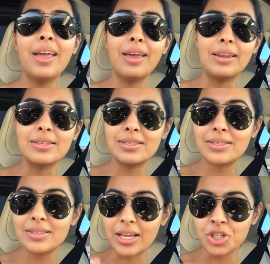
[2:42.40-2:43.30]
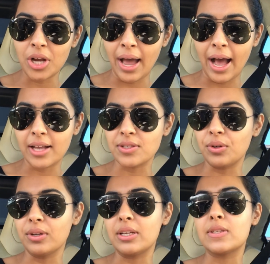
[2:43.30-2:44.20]
It is such a
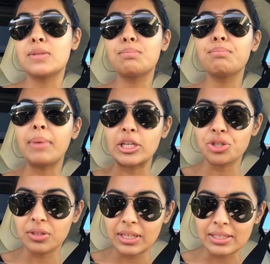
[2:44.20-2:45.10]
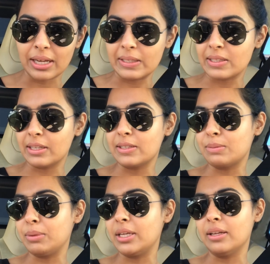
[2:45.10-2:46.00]
hassle, especially
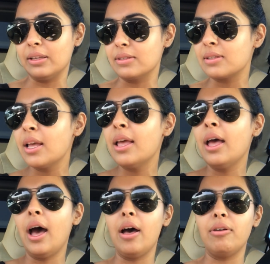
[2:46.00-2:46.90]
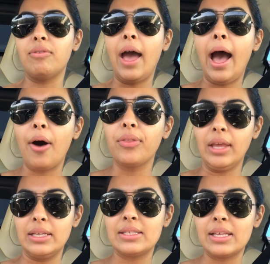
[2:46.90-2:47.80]
Teslas, because of how
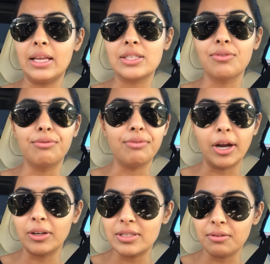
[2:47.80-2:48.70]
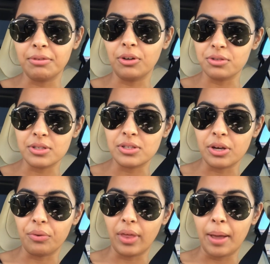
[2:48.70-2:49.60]
they sit. It's very difficult to
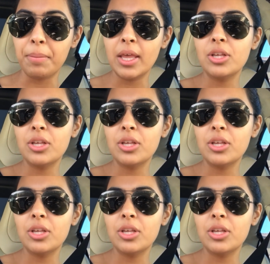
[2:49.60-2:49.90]
tow them.